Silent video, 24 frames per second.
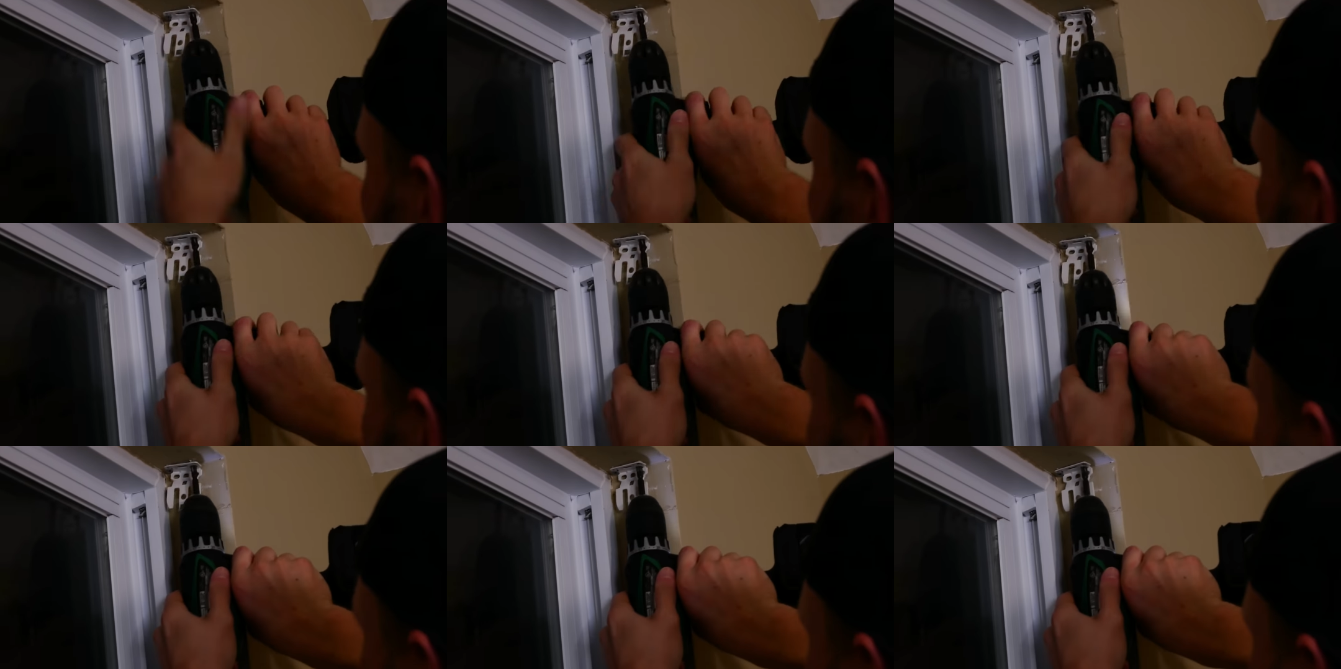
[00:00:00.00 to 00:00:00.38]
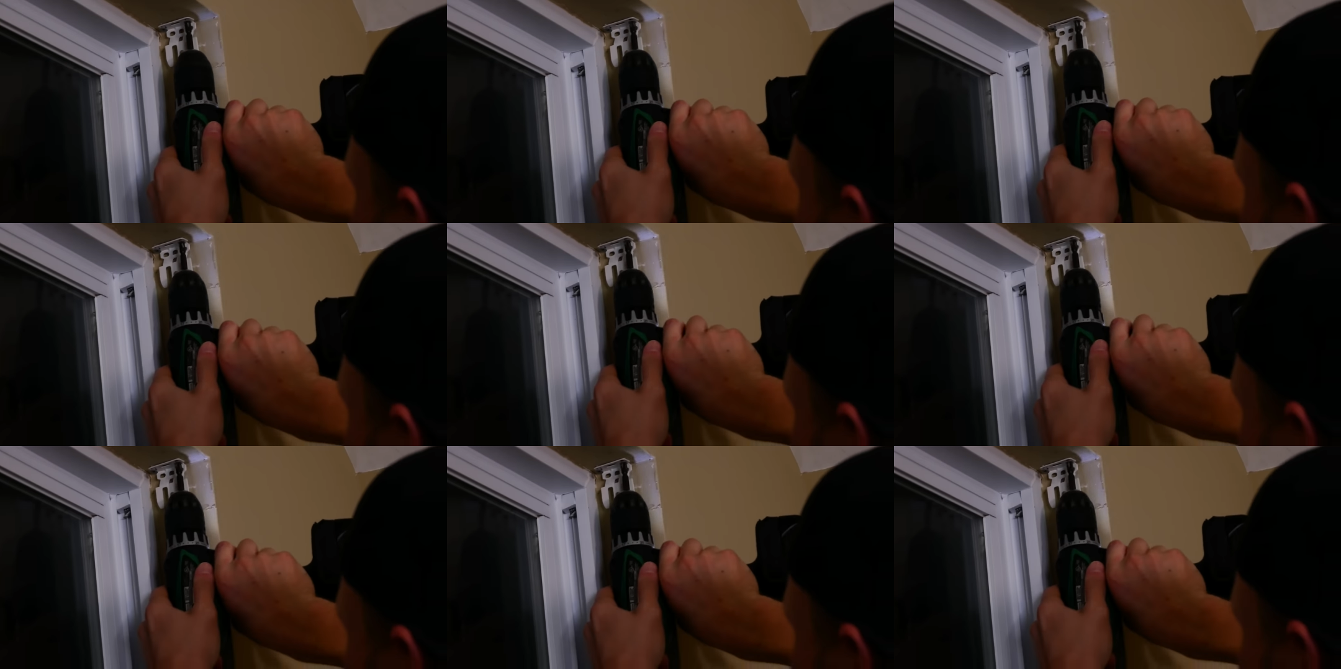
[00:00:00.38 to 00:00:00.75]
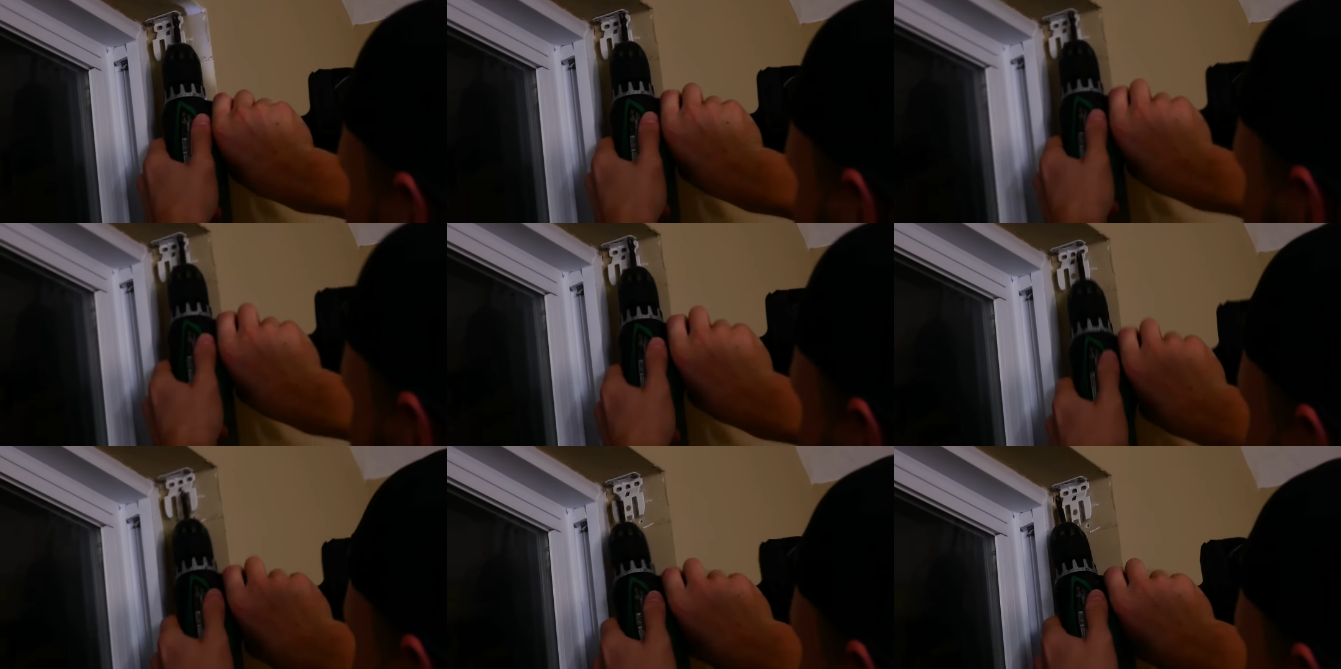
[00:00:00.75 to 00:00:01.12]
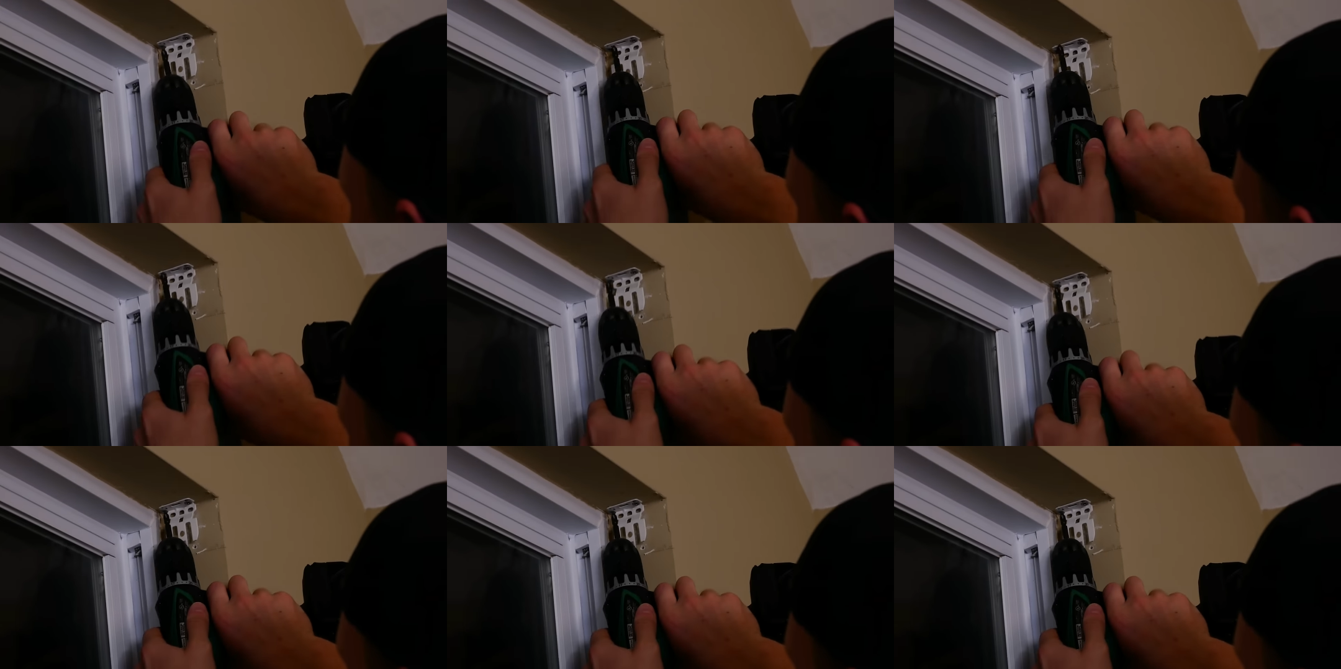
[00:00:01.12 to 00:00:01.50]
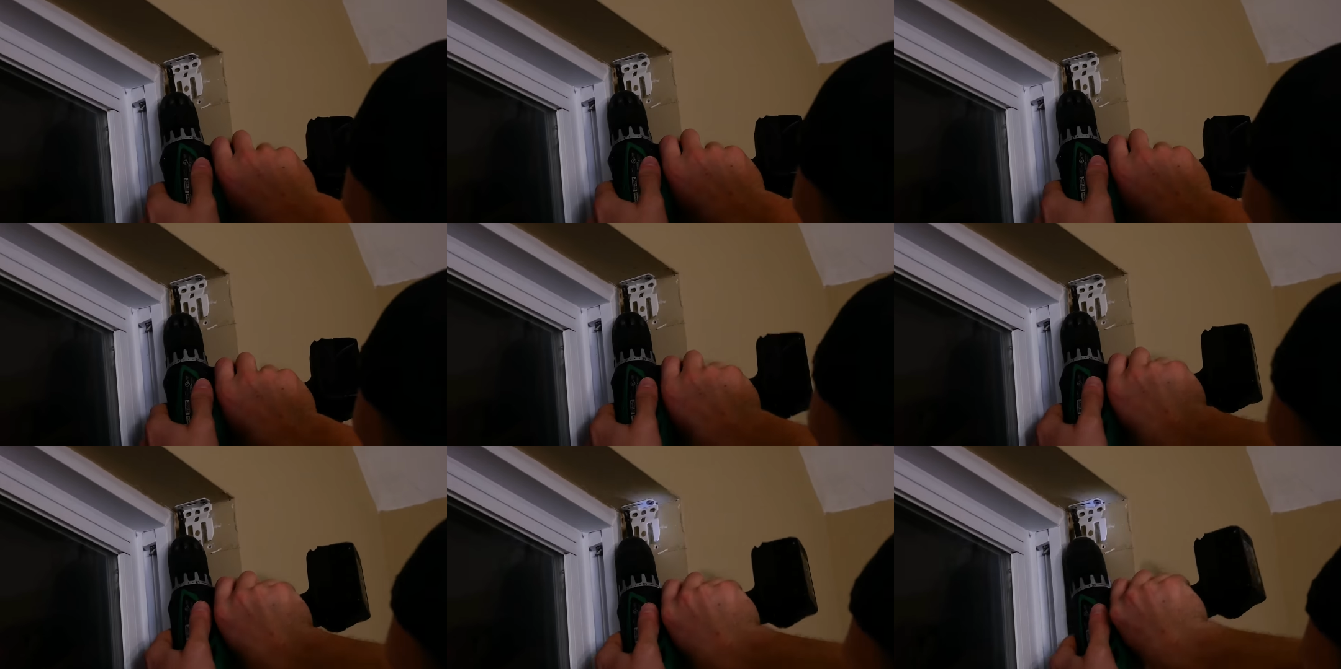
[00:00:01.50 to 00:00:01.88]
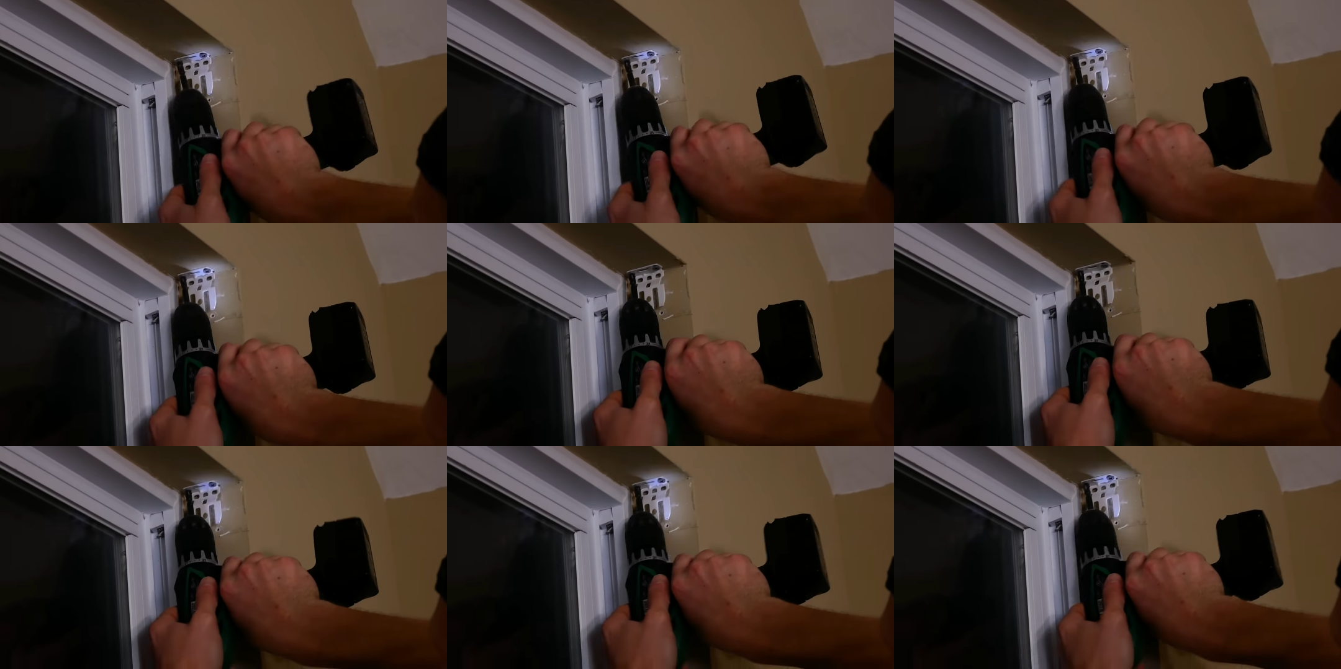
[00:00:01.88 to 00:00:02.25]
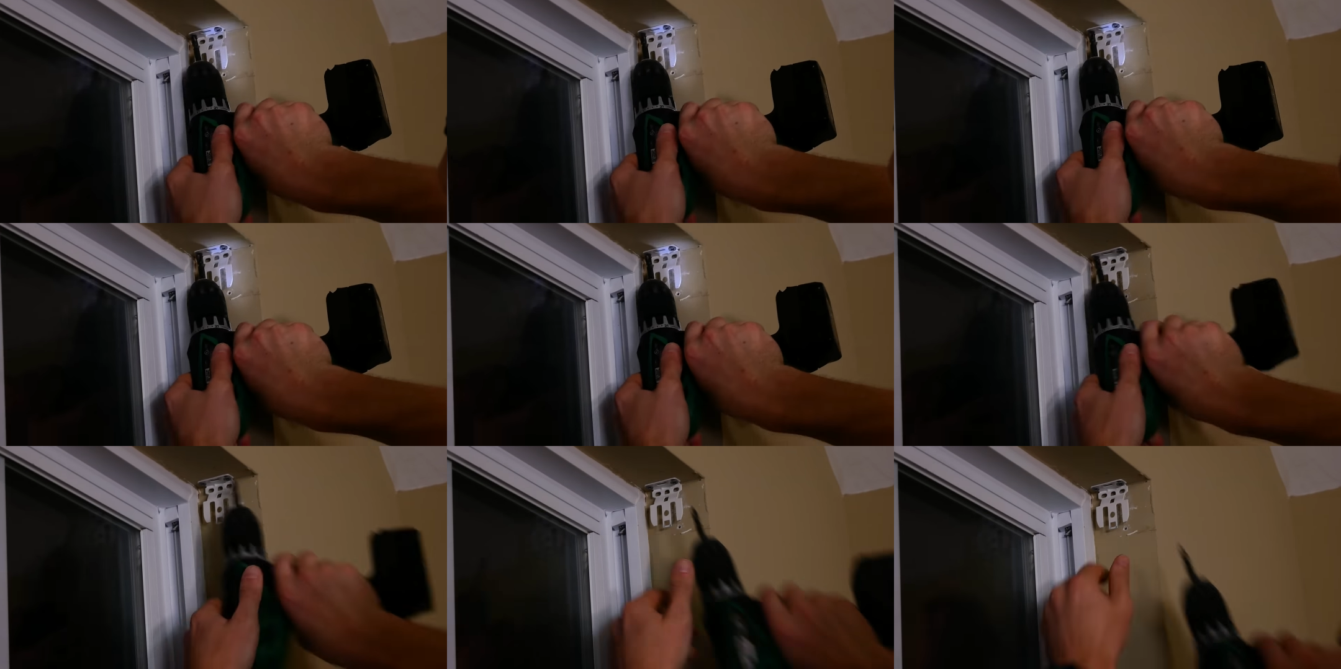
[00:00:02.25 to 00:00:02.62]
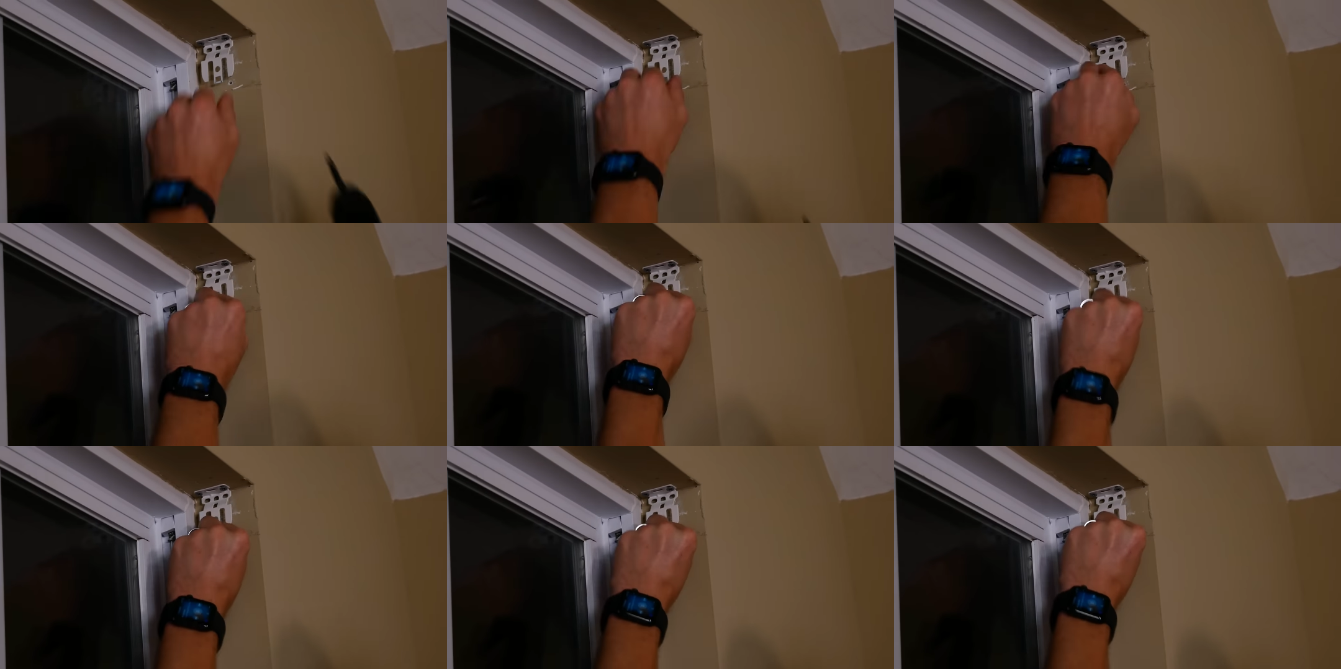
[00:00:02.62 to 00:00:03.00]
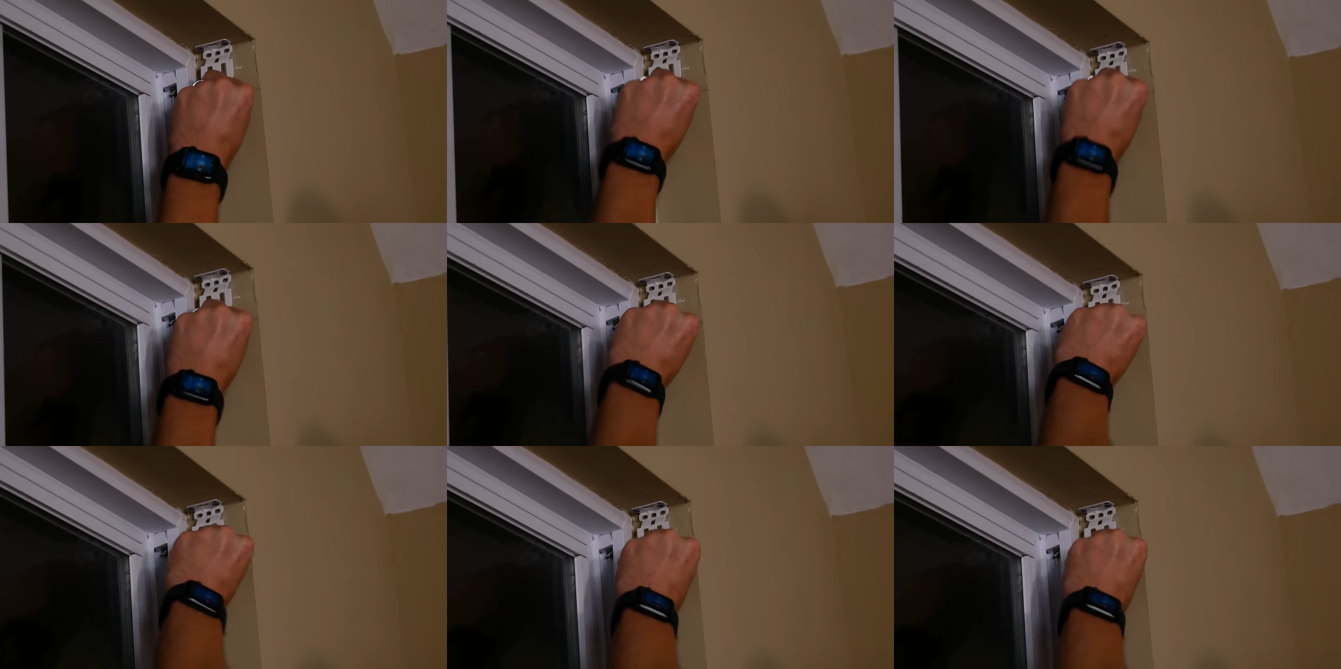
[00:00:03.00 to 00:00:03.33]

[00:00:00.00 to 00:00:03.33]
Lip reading: (no speaker visible)